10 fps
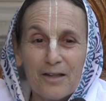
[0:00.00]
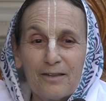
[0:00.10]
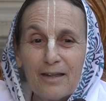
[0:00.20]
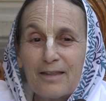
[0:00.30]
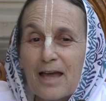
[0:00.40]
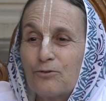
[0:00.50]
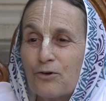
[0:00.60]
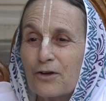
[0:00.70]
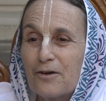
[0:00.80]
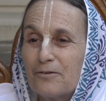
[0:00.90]
that they
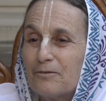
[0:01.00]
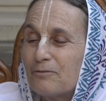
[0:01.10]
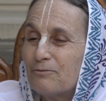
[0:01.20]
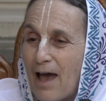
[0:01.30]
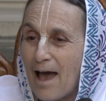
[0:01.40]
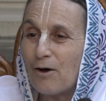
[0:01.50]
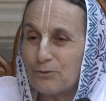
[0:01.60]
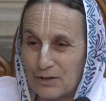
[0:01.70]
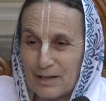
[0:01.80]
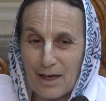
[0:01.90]
took a vow
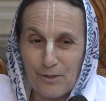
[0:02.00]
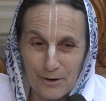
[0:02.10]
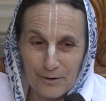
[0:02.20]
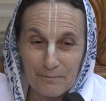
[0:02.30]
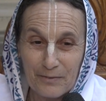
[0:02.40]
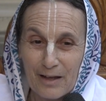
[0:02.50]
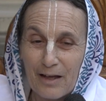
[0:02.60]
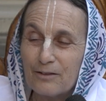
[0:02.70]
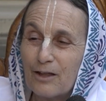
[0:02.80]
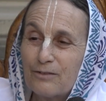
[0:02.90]
together
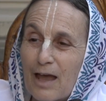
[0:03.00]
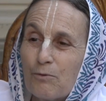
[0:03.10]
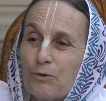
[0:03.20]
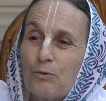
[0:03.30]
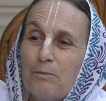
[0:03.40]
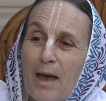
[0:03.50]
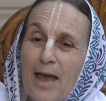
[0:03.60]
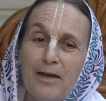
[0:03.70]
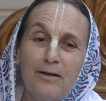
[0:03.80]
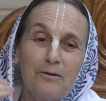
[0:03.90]
that they would
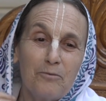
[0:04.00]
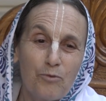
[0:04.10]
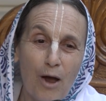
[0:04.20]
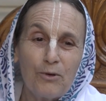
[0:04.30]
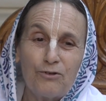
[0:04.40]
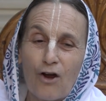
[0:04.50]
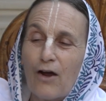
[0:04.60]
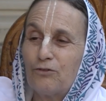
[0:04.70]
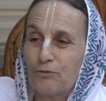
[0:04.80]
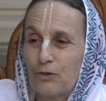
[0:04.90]
remain
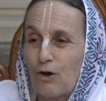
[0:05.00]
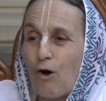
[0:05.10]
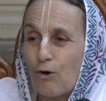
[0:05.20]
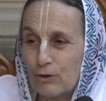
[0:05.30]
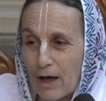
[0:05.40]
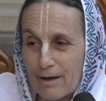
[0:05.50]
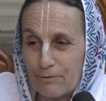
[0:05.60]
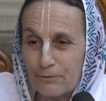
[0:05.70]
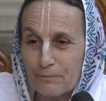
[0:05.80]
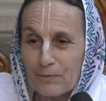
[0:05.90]
brahmacharis for their whole
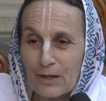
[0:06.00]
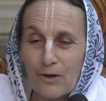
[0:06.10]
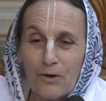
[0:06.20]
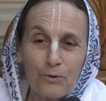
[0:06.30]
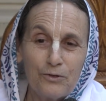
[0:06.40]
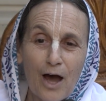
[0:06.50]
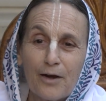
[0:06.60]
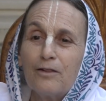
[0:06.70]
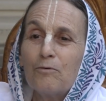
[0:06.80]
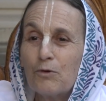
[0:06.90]
life. Well,
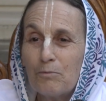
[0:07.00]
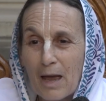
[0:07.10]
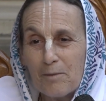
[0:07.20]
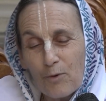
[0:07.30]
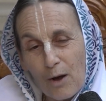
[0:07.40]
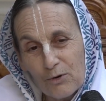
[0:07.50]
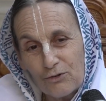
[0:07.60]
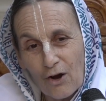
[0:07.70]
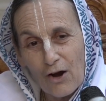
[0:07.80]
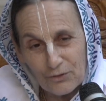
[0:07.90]
none of them remained
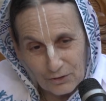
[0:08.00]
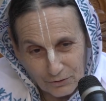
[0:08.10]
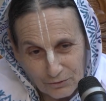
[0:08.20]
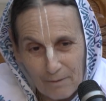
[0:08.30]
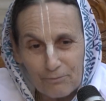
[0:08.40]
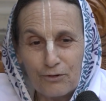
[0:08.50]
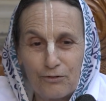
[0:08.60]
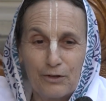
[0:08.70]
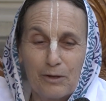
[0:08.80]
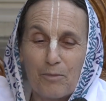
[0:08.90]
brahmacharis except for
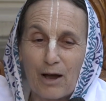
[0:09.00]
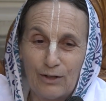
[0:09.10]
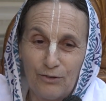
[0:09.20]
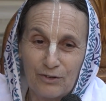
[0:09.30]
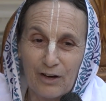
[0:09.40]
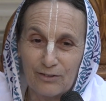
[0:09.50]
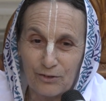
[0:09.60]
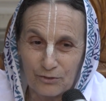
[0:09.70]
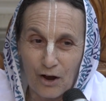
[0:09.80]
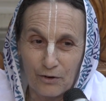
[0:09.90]
Srila Bhakti
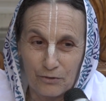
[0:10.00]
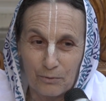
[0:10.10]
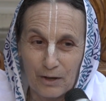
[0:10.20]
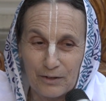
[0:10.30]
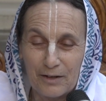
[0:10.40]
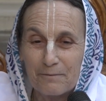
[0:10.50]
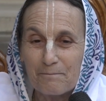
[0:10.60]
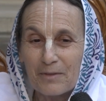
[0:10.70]
Siddhanta Saraswati.